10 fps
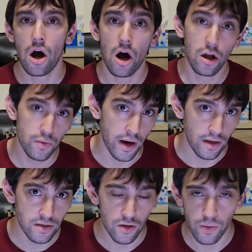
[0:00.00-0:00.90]
All right,
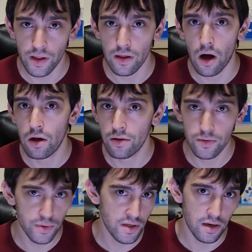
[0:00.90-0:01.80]
so with all the
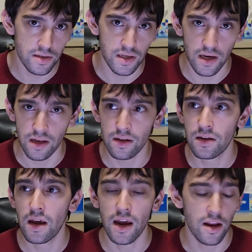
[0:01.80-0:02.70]
results in
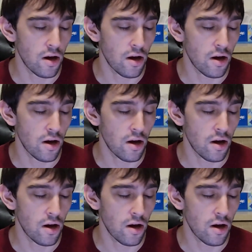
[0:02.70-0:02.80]
and